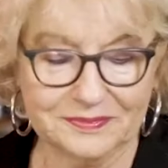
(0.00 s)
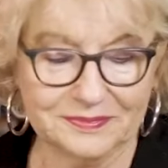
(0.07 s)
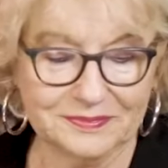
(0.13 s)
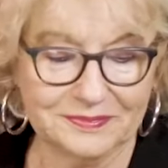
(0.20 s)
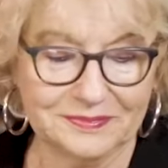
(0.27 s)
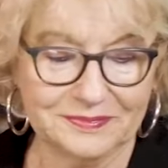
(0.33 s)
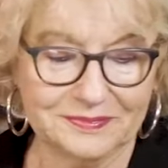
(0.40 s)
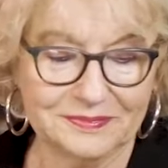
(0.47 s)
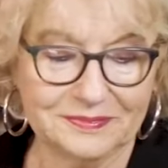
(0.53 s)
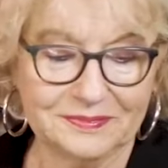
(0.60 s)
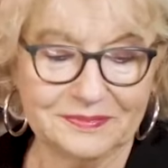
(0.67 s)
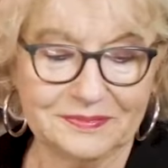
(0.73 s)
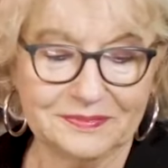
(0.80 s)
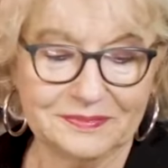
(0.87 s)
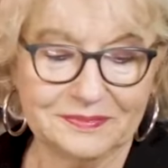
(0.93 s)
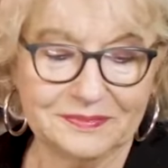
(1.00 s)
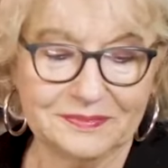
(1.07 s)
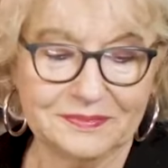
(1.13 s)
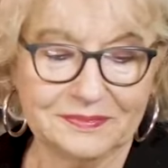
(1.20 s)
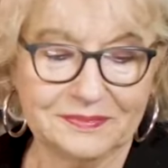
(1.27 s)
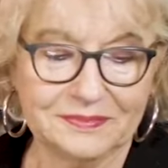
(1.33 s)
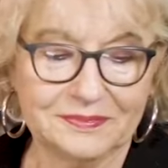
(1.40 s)

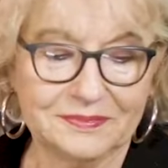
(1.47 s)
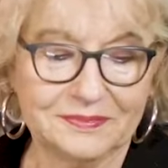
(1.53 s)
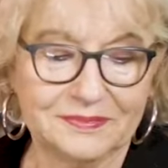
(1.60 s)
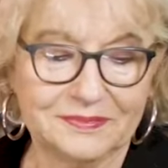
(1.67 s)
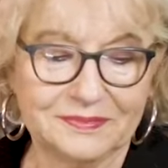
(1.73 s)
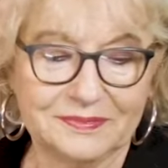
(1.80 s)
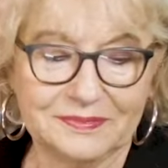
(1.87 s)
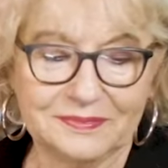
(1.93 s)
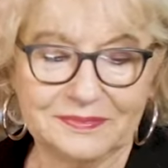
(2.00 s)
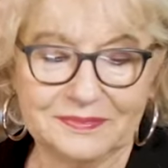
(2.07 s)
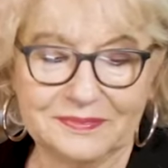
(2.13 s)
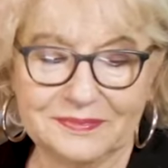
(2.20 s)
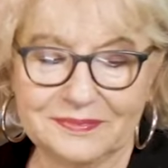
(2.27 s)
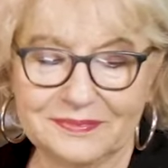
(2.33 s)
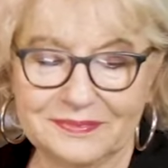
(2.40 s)
(silent)